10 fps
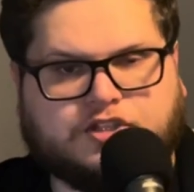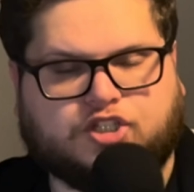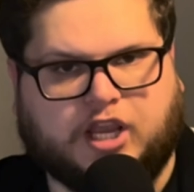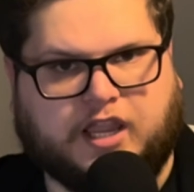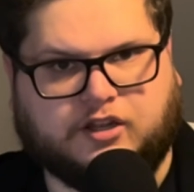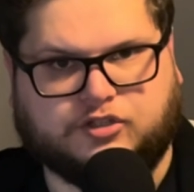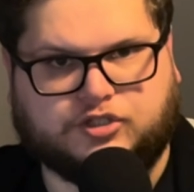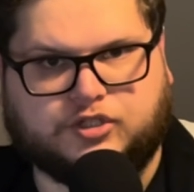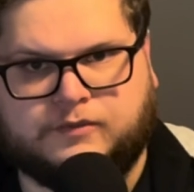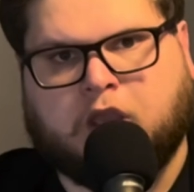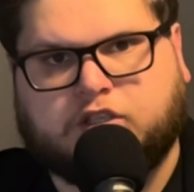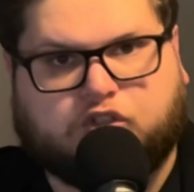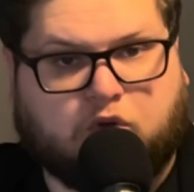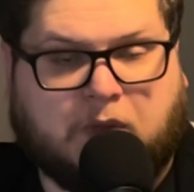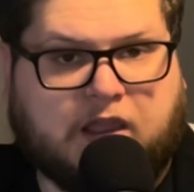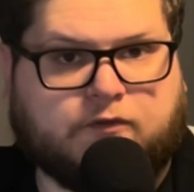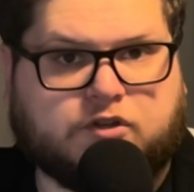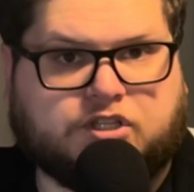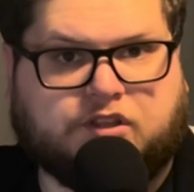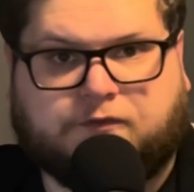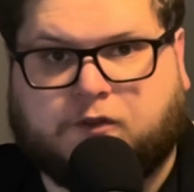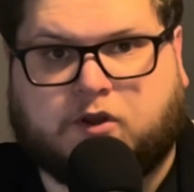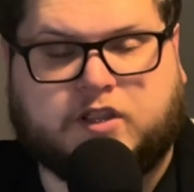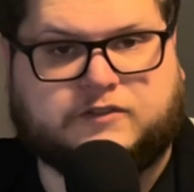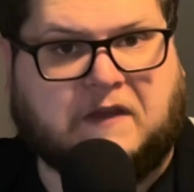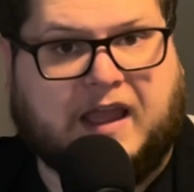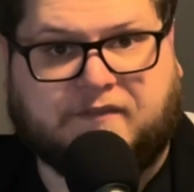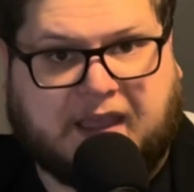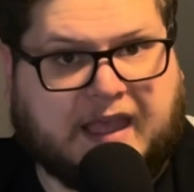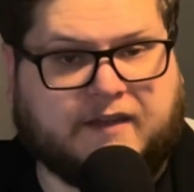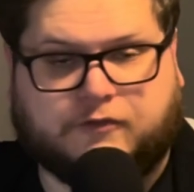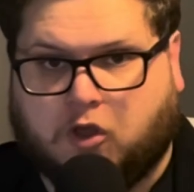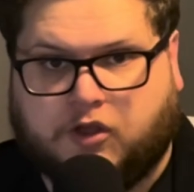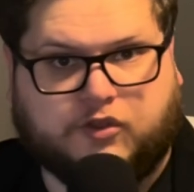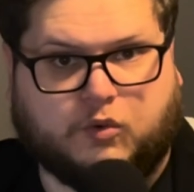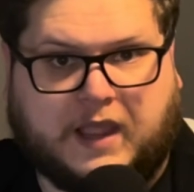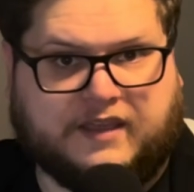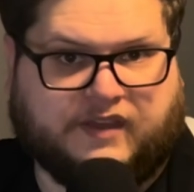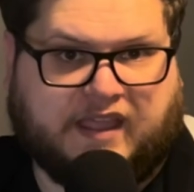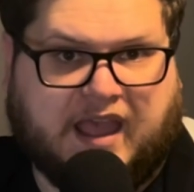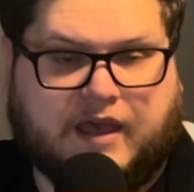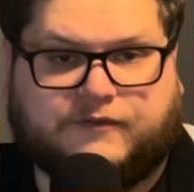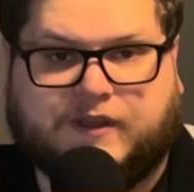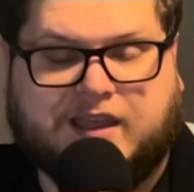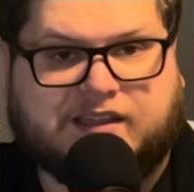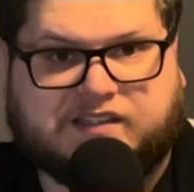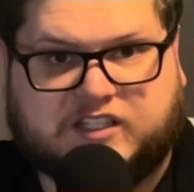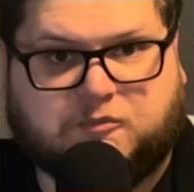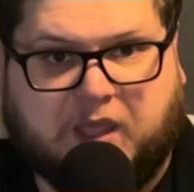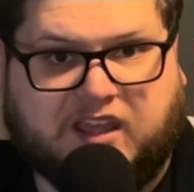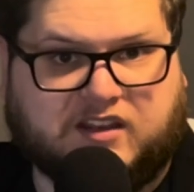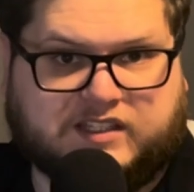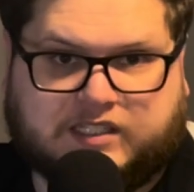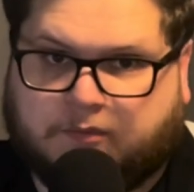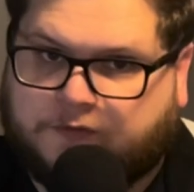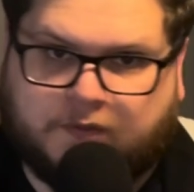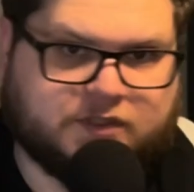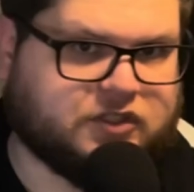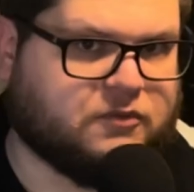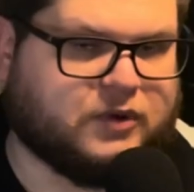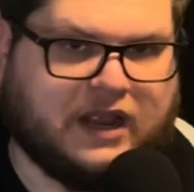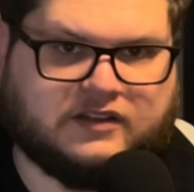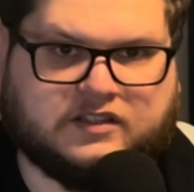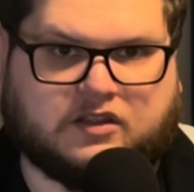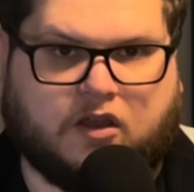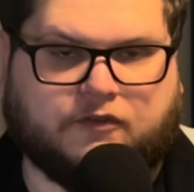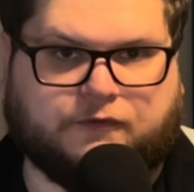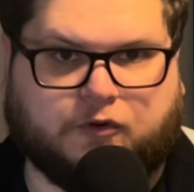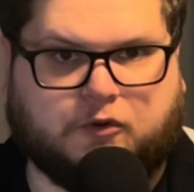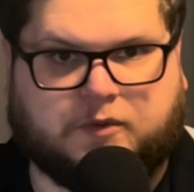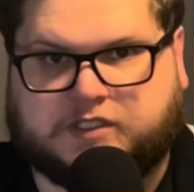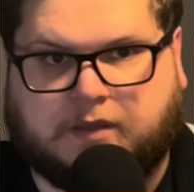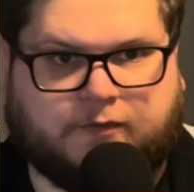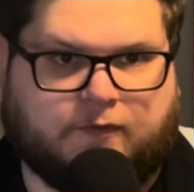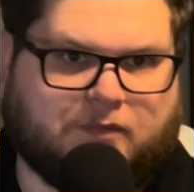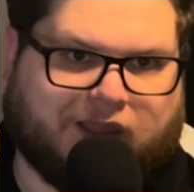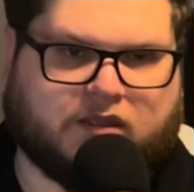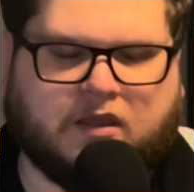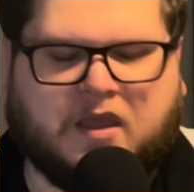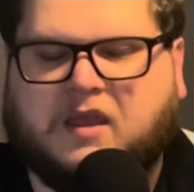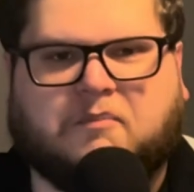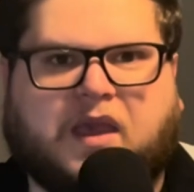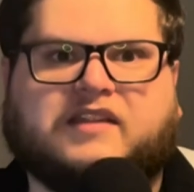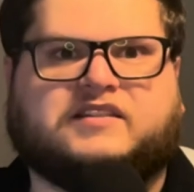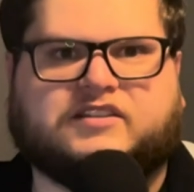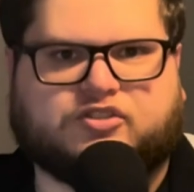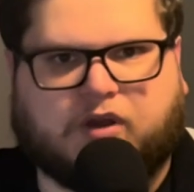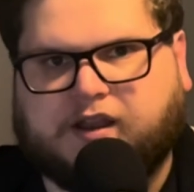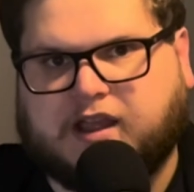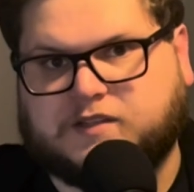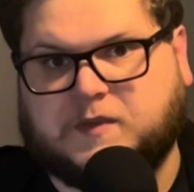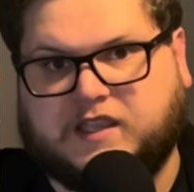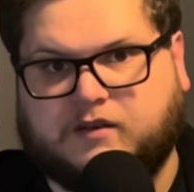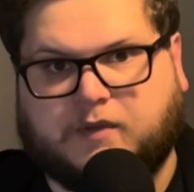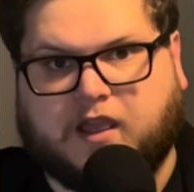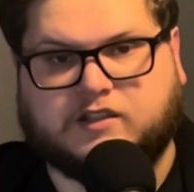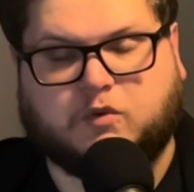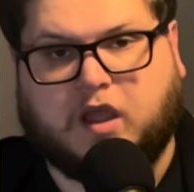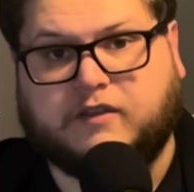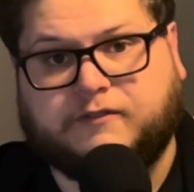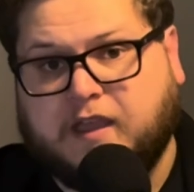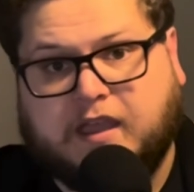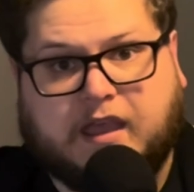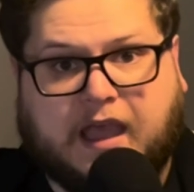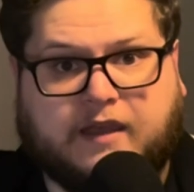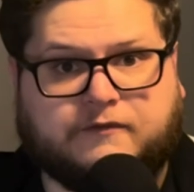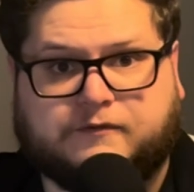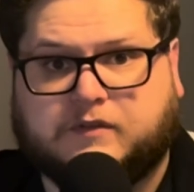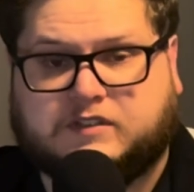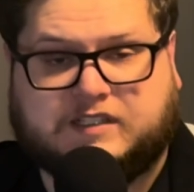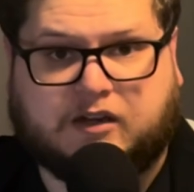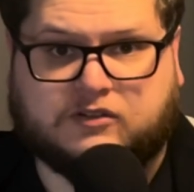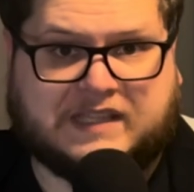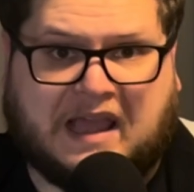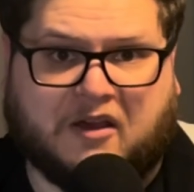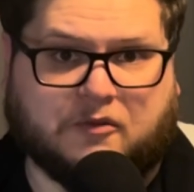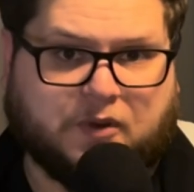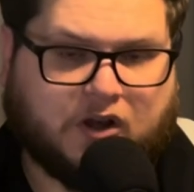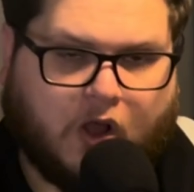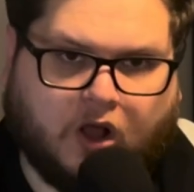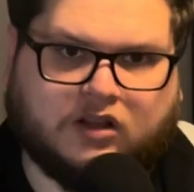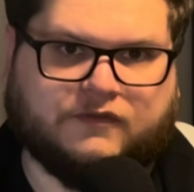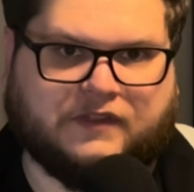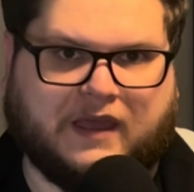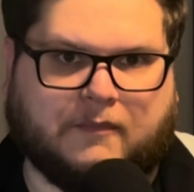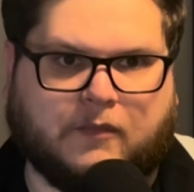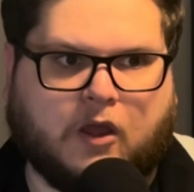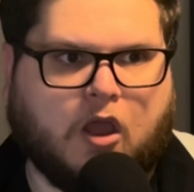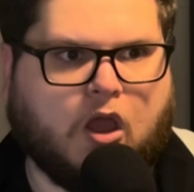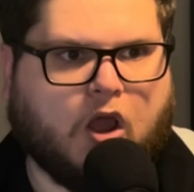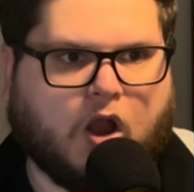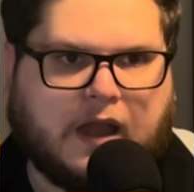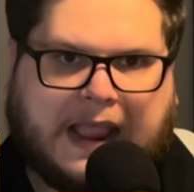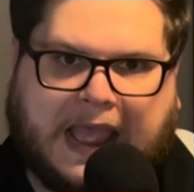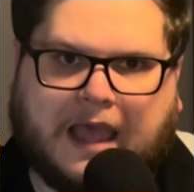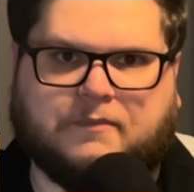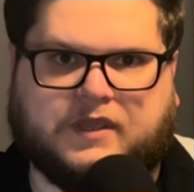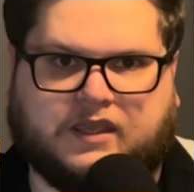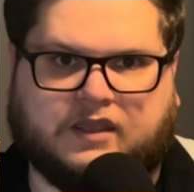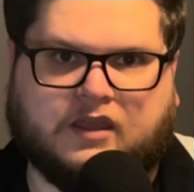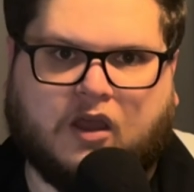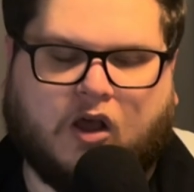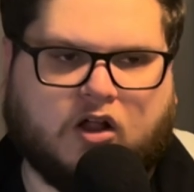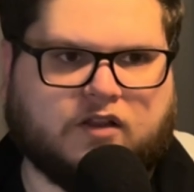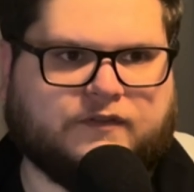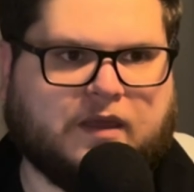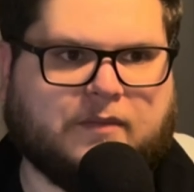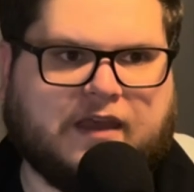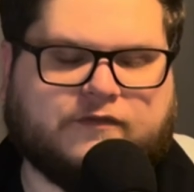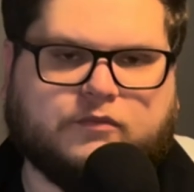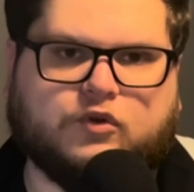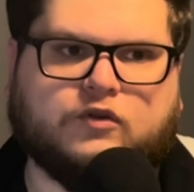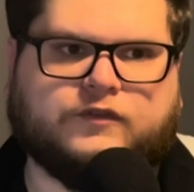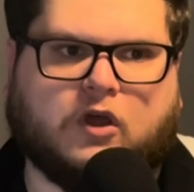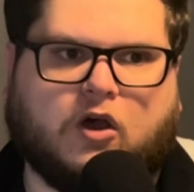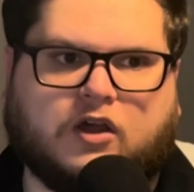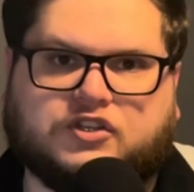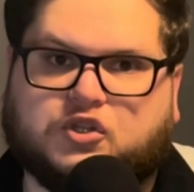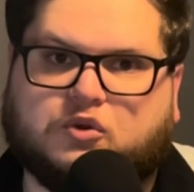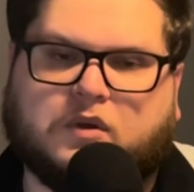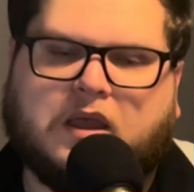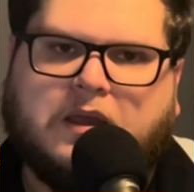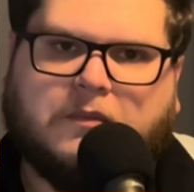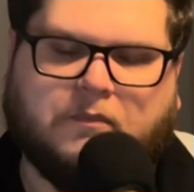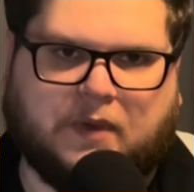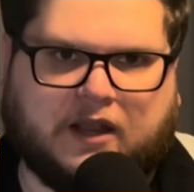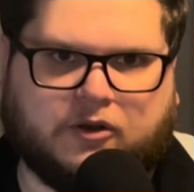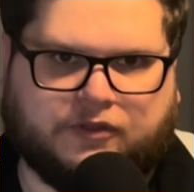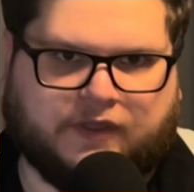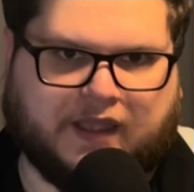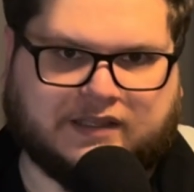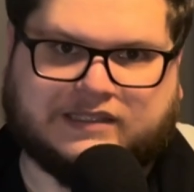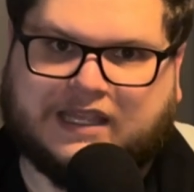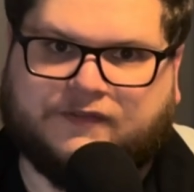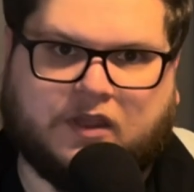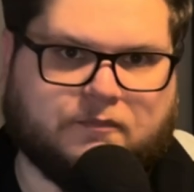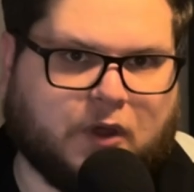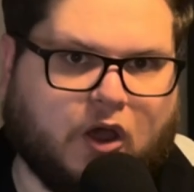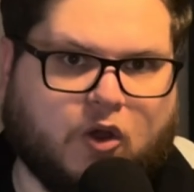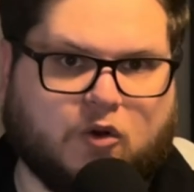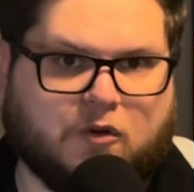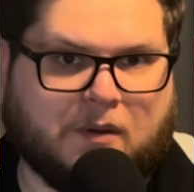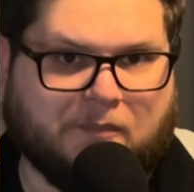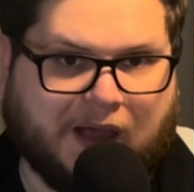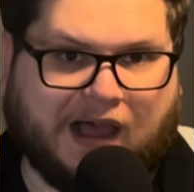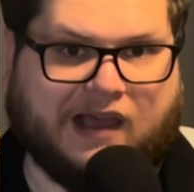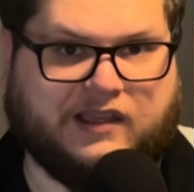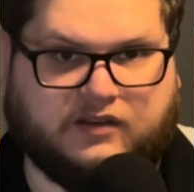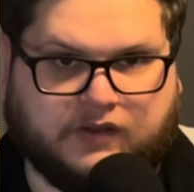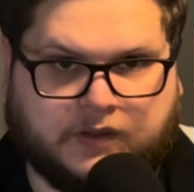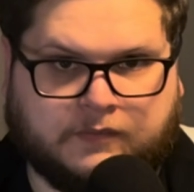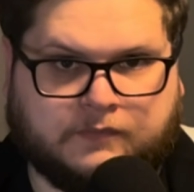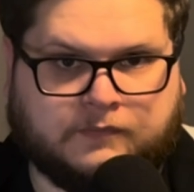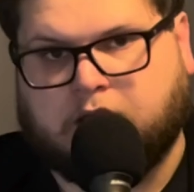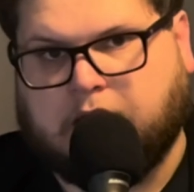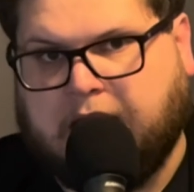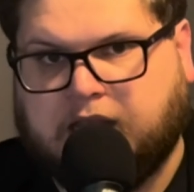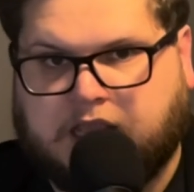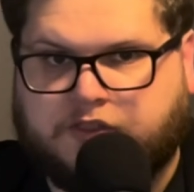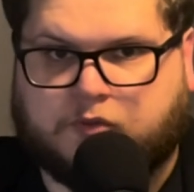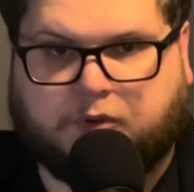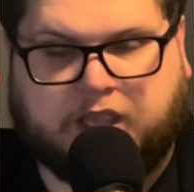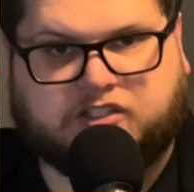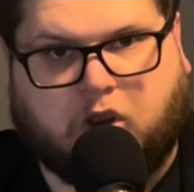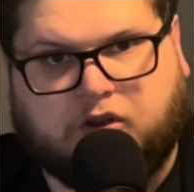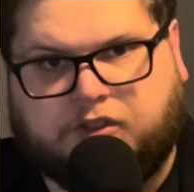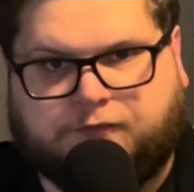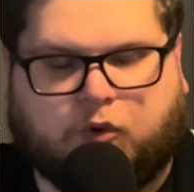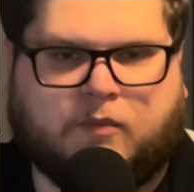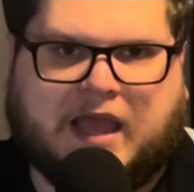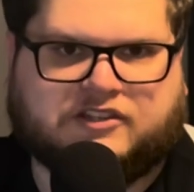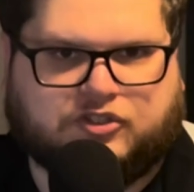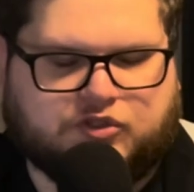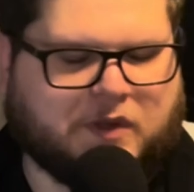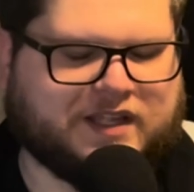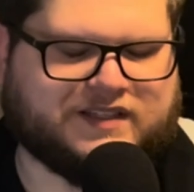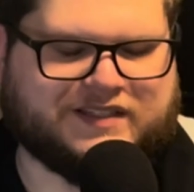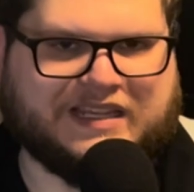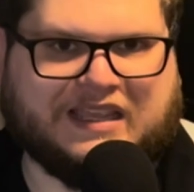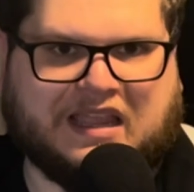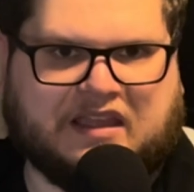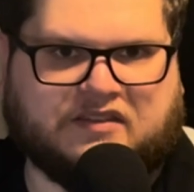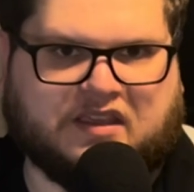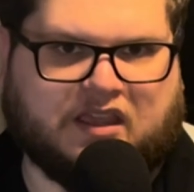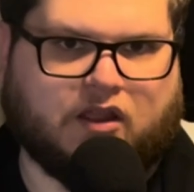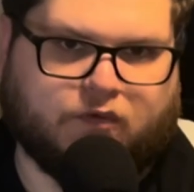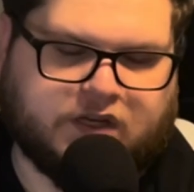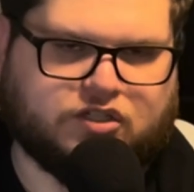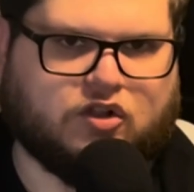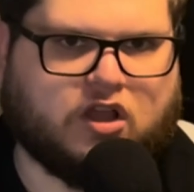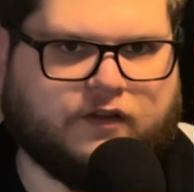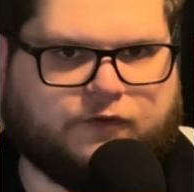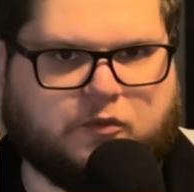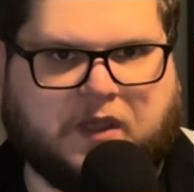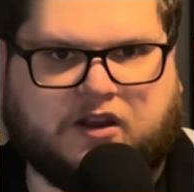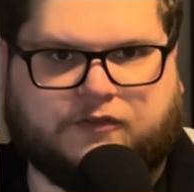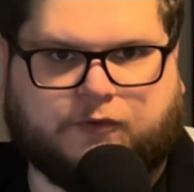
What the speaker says: change. So in my version, the Furious Five have gone their way. They have disbanded. Some of them still practice Kung Fu, but some of them, like Mantis trying not to be eaten by his wife, have settled down, but all of them are happy. All of them have moved on to better things, leaving Po behind. And in their place are the four masters we get to see in the original Kung Fu Panda